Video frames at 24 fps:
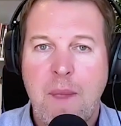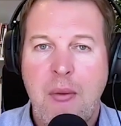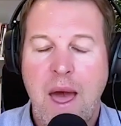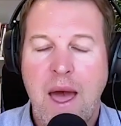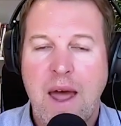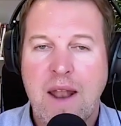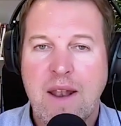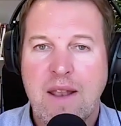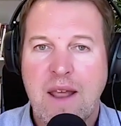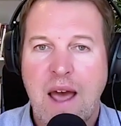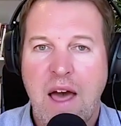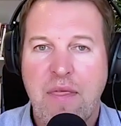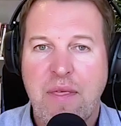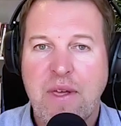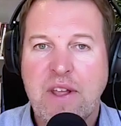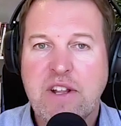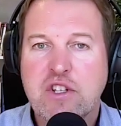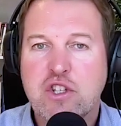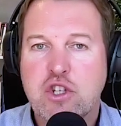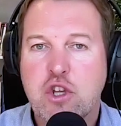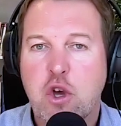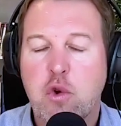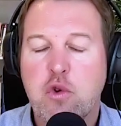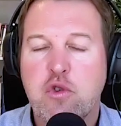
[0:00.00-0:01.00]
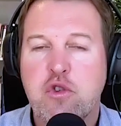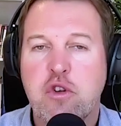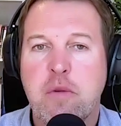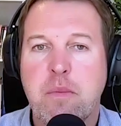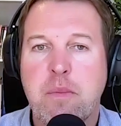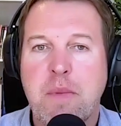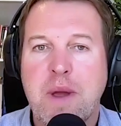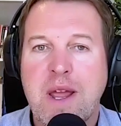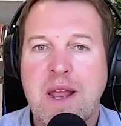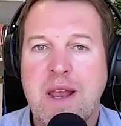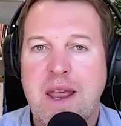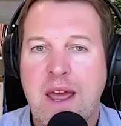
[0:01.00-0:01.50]
And I think social
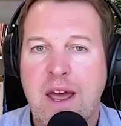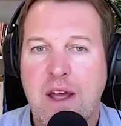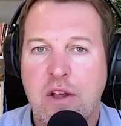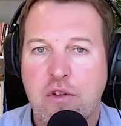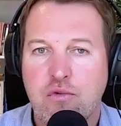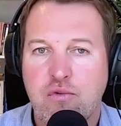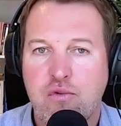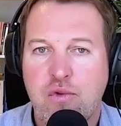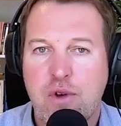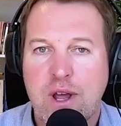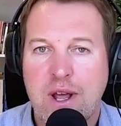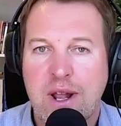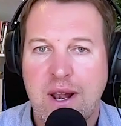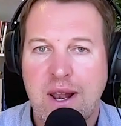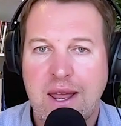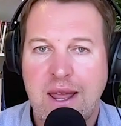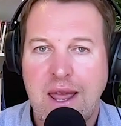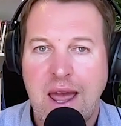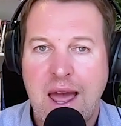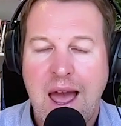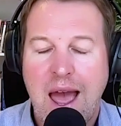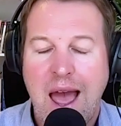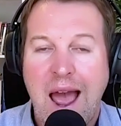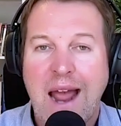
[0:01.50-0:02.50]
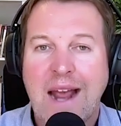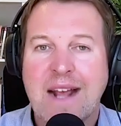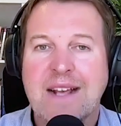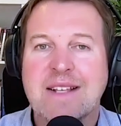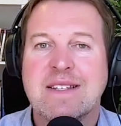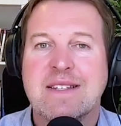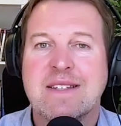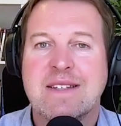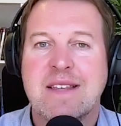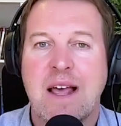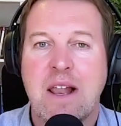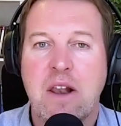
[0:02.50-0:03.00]
media has really
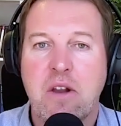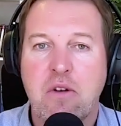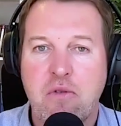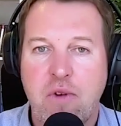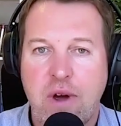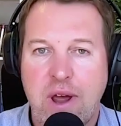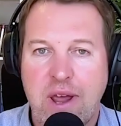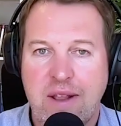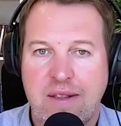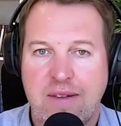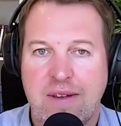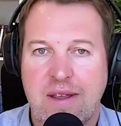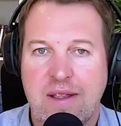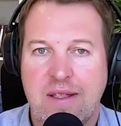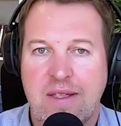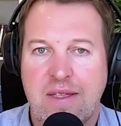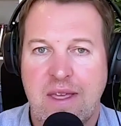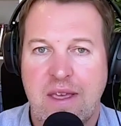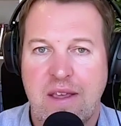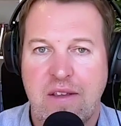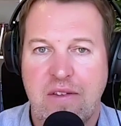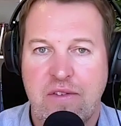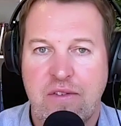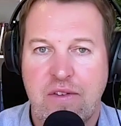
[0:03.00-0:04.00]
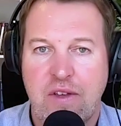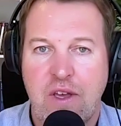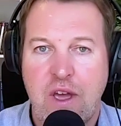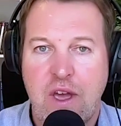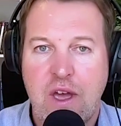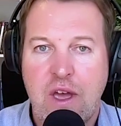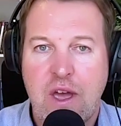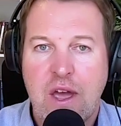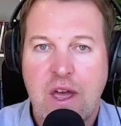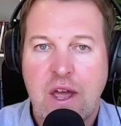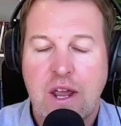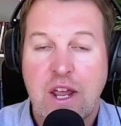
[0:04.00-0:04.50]
accelerated this
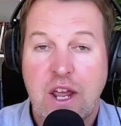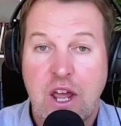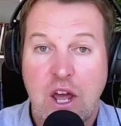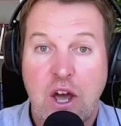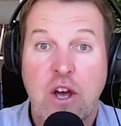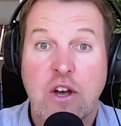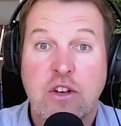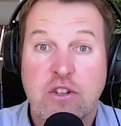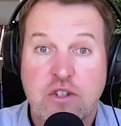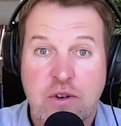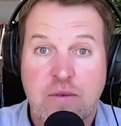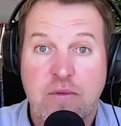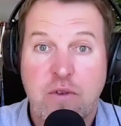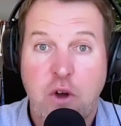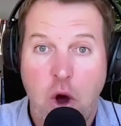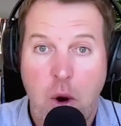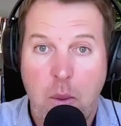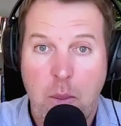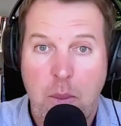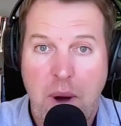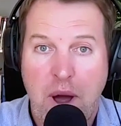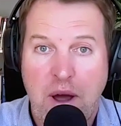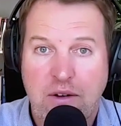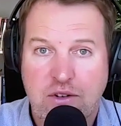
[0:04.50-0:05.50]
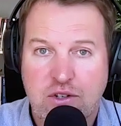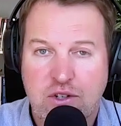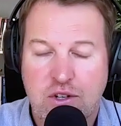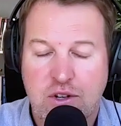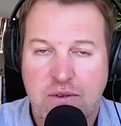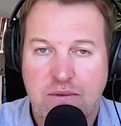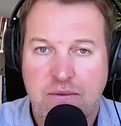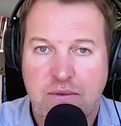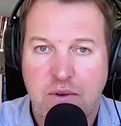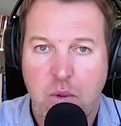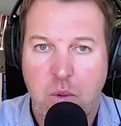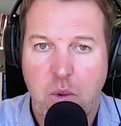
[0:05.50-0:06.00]
curse of
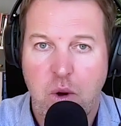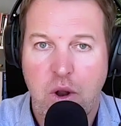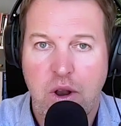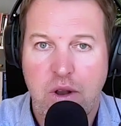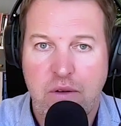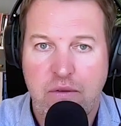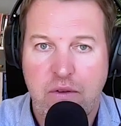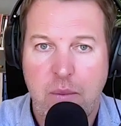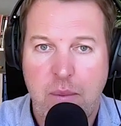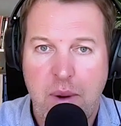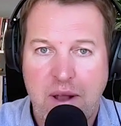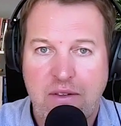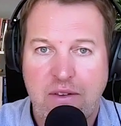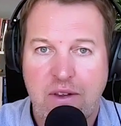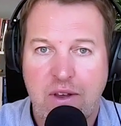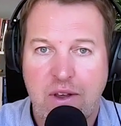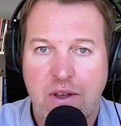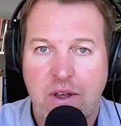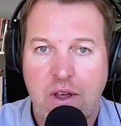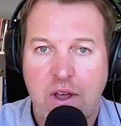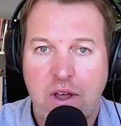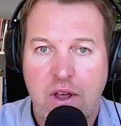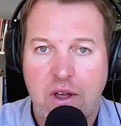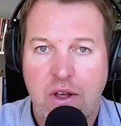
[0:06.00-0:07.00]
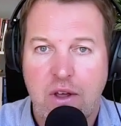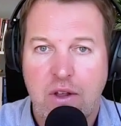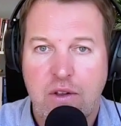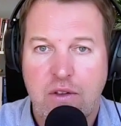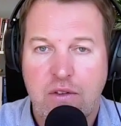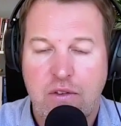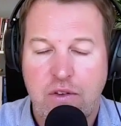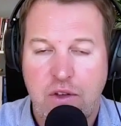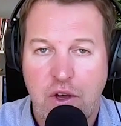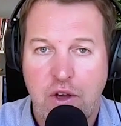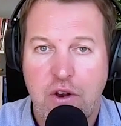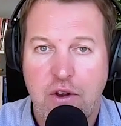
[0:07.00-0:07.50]
comparison, for want of a better
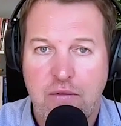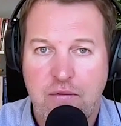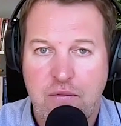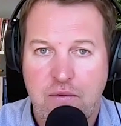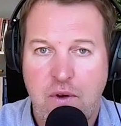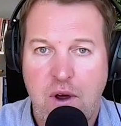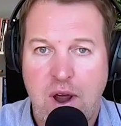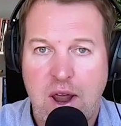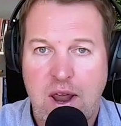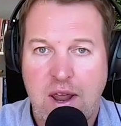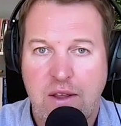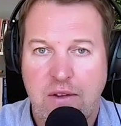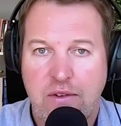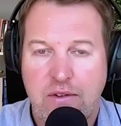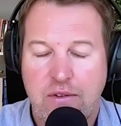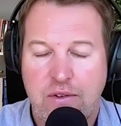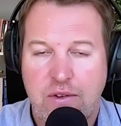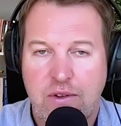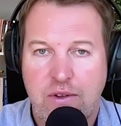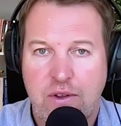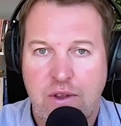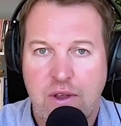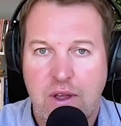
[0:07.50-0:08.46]
turn of phrase.